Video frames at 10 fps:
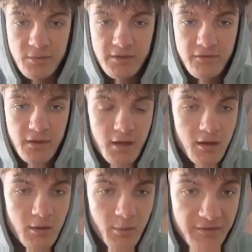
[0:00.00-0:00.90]
We've
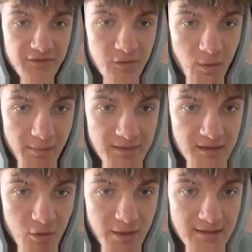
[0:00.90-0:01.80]
swept
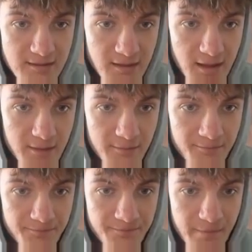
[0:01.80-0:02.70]
liquidity.
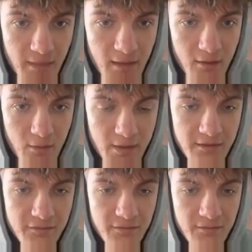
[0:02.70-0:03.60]
We
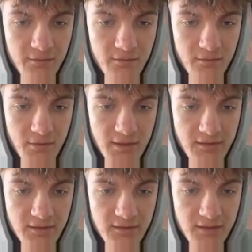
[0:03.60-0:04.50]
have, what
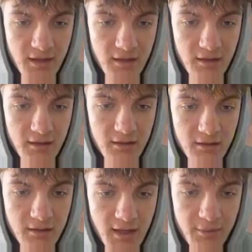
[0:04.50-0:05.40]
is this?
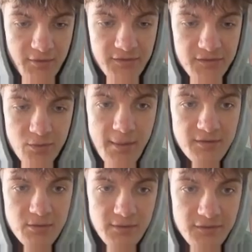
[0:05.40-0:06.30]
Yeah, we've
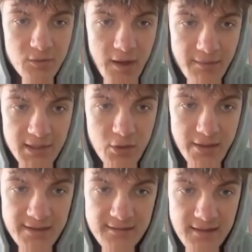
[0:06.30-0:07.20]
swept
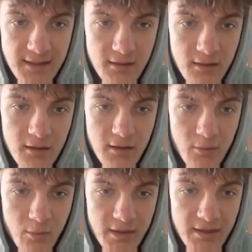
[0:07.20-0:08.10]
liquidity.
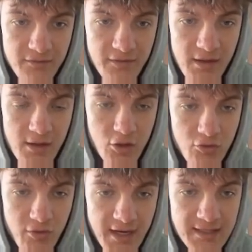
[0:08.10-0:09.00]
We have
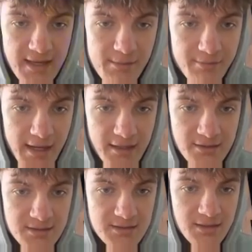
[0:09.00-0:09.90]
created an
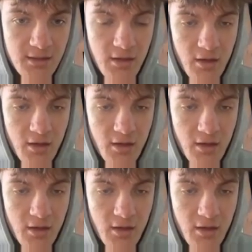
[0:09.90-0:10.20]
imbalance.